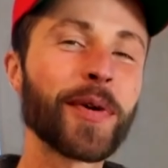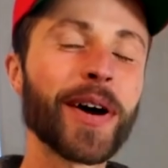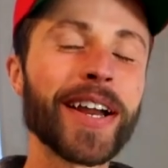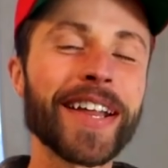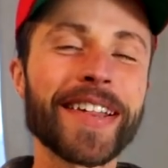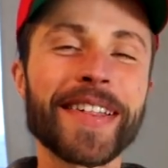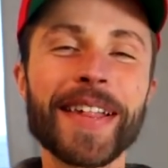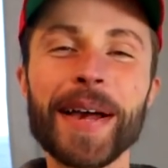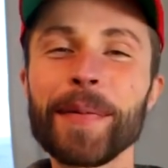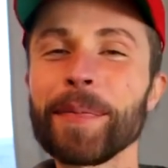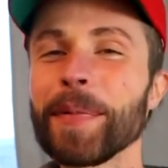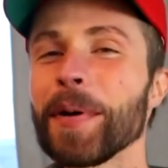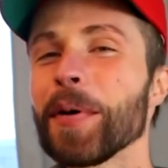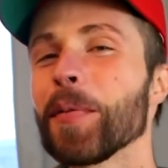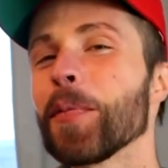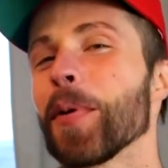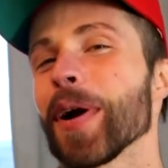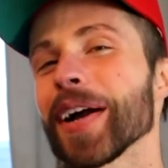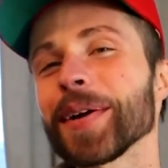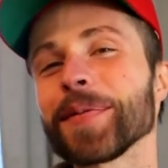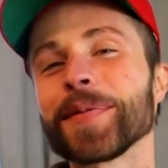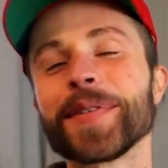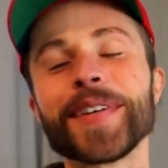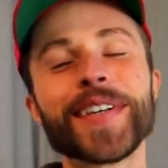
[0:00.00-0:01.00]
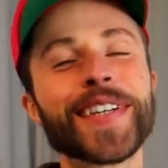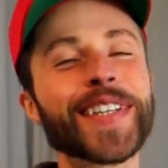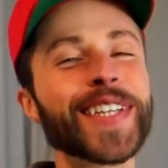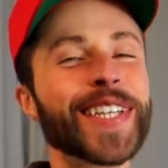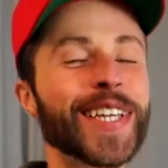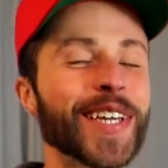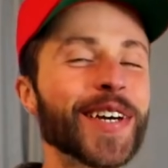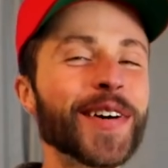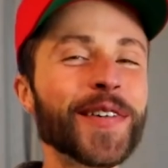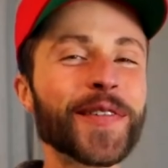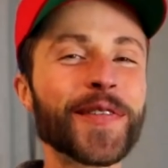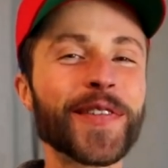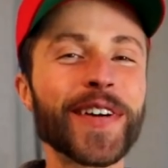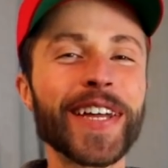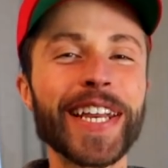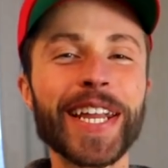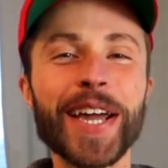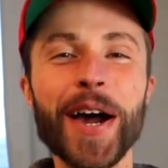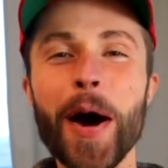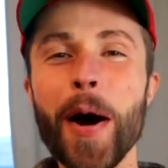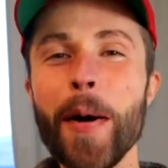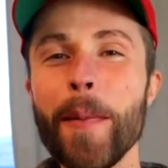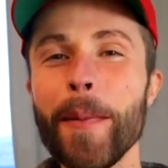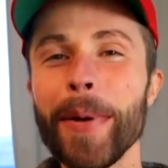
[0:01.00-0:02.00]
What is up and welcome to a new
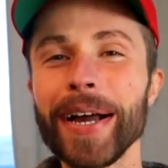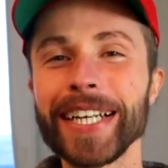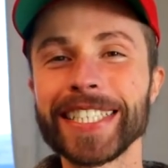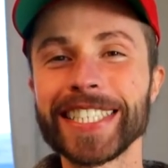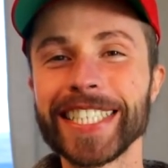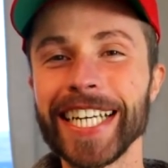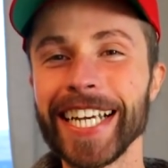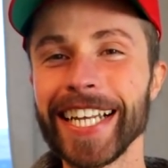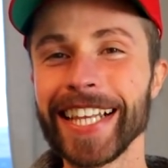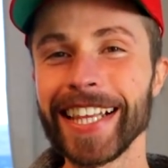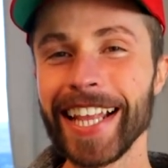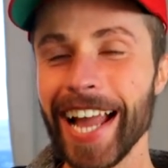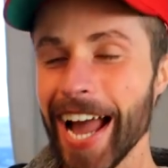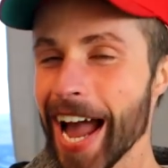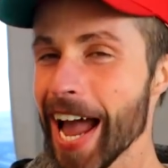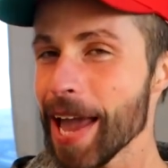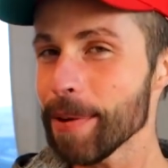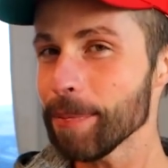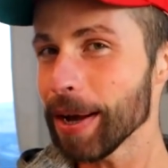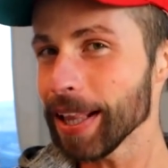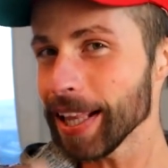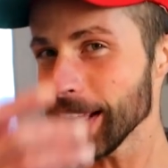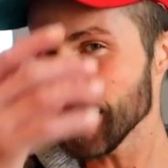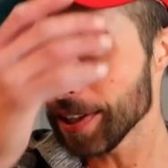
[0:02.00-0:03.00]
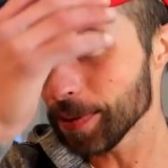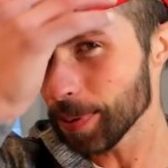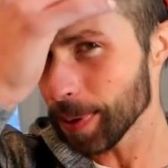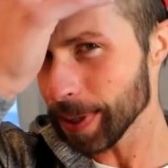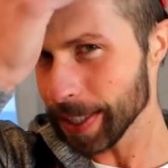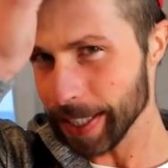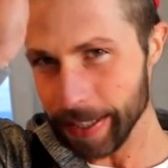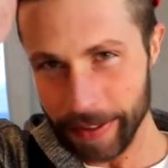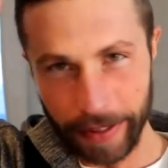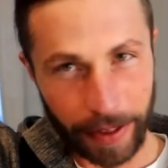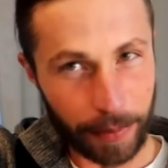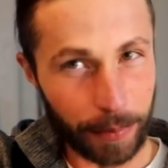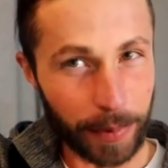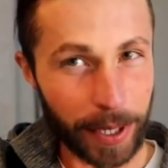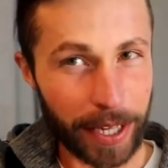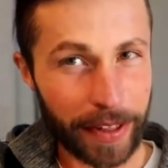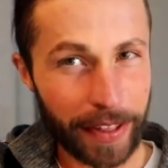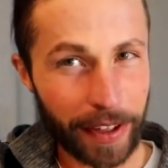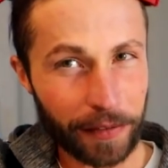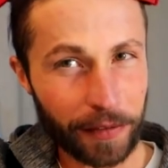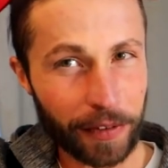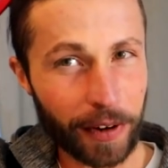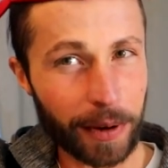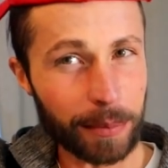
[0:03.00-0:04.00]
video on my channel. I am Anna, 27
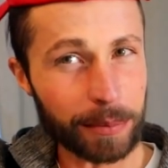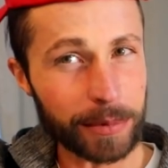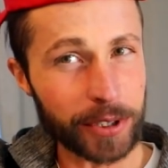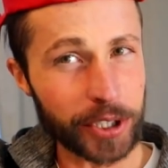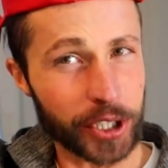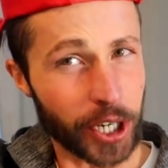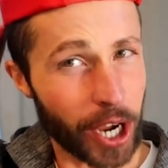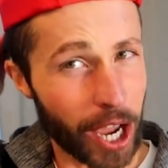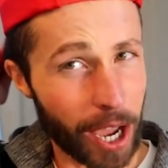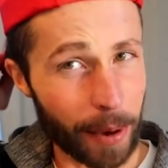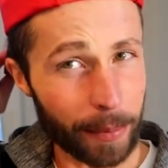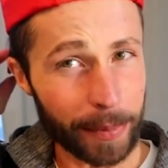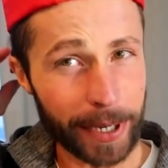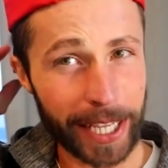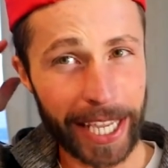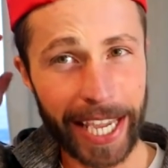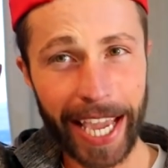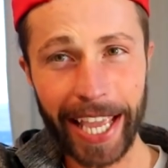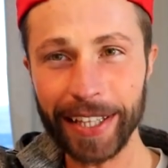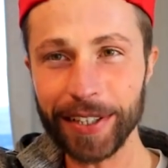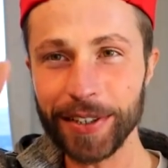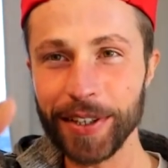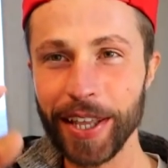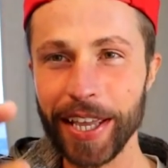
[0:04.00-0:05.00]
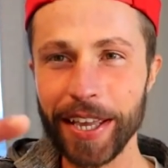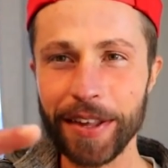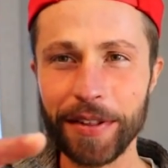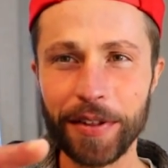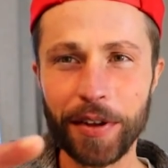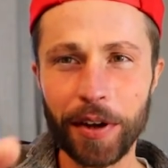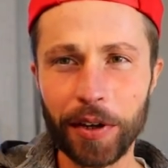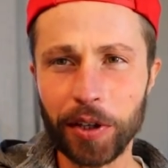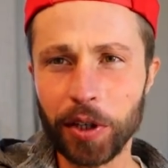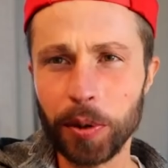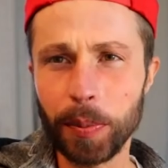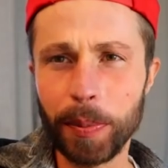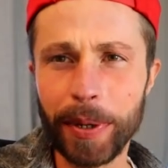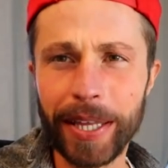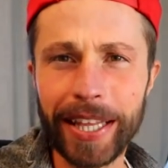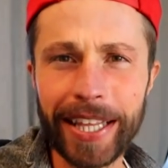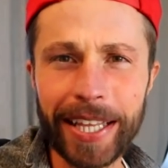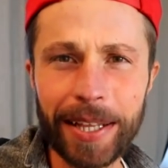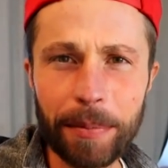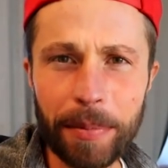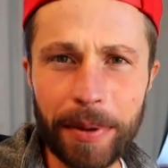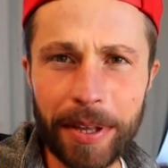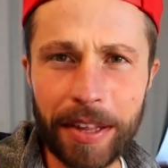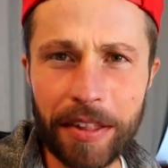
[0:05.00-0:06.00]
years young from Germany, and today is going to be a
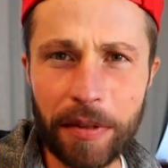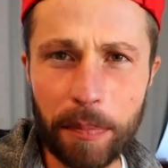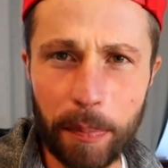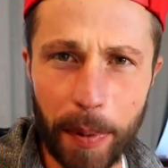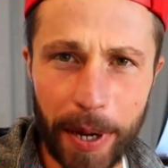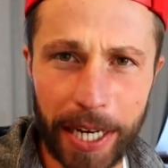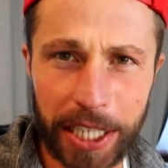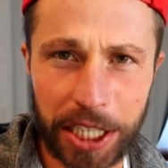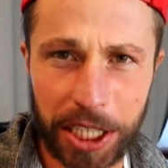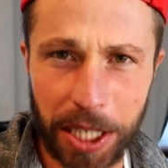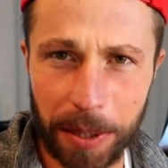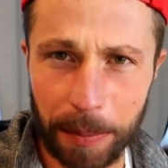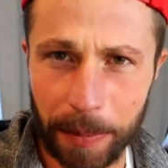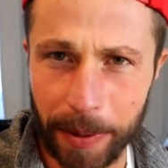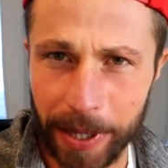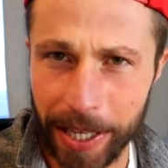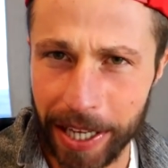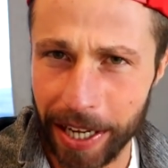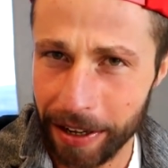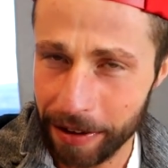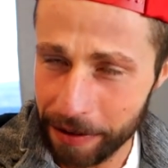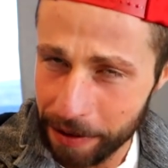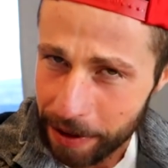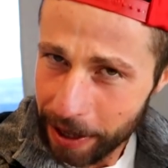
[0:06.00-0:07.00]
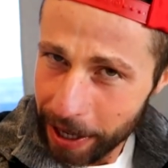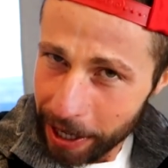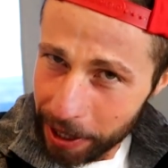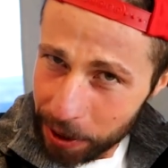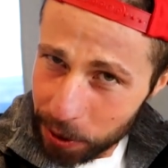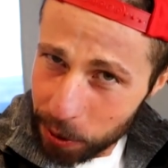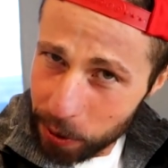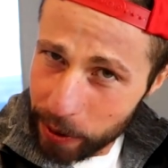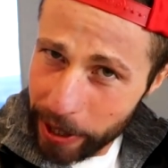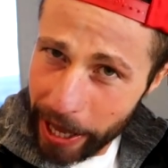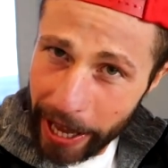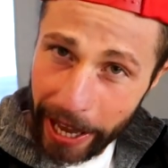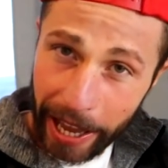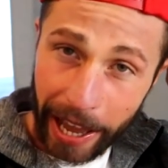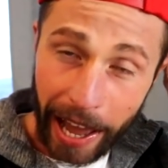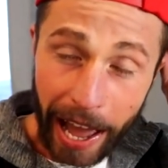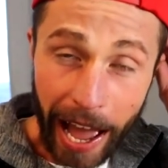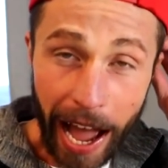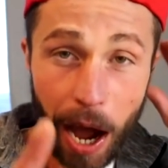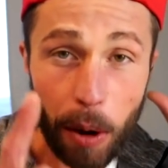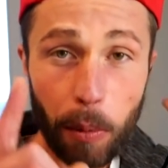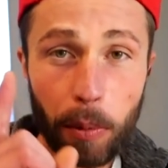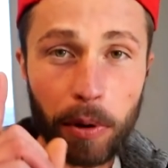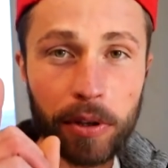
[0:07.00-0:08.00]
little bit special because today
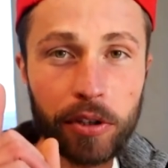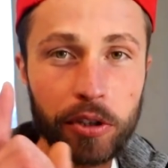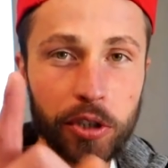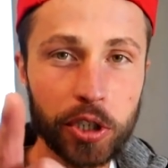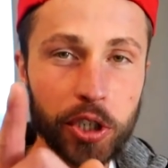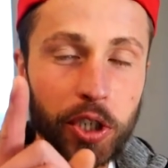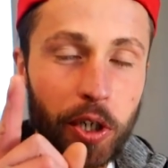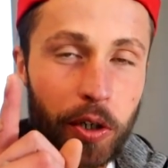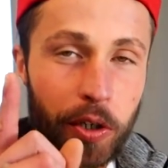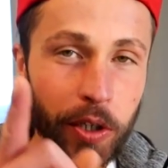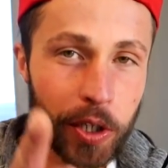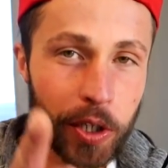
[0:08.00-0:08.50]
I want to show